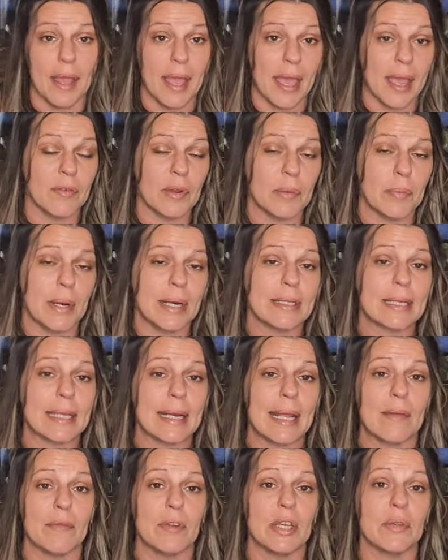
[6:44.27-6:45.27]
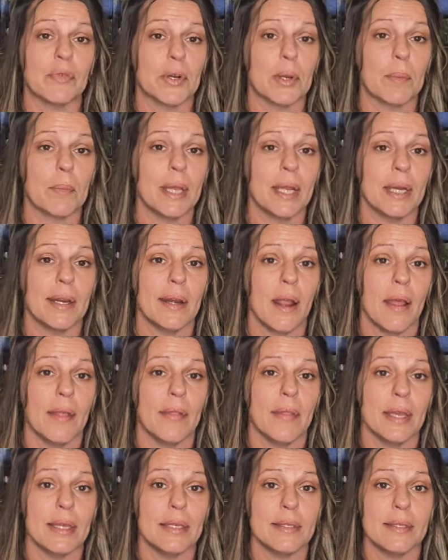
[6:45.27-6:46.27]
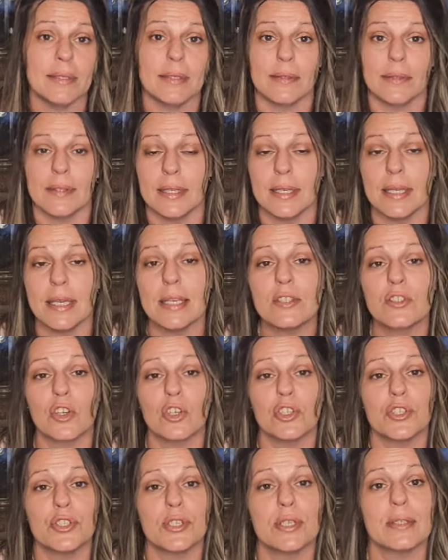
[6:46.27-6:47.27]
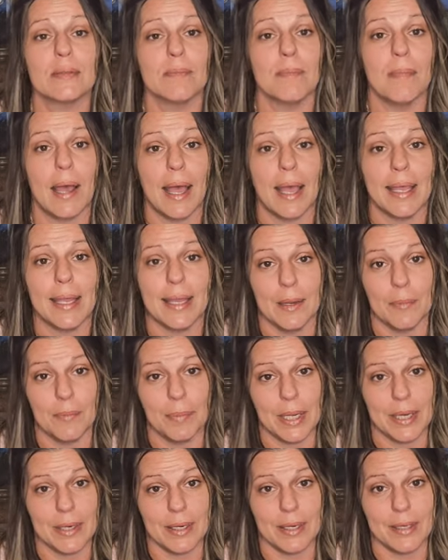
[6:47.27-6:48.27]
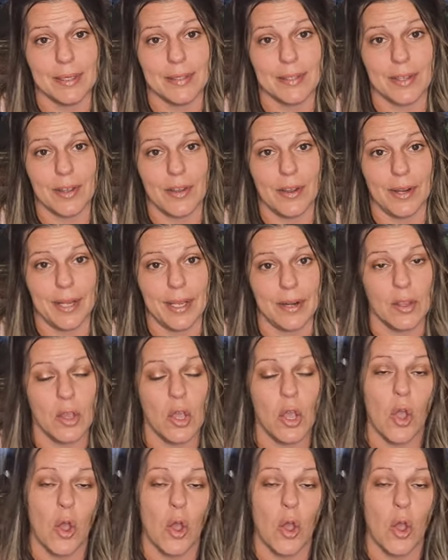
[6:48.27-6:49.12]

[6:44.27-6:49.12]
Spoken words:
Everybody's going to have a different opinion on this. These are just my opinions on it.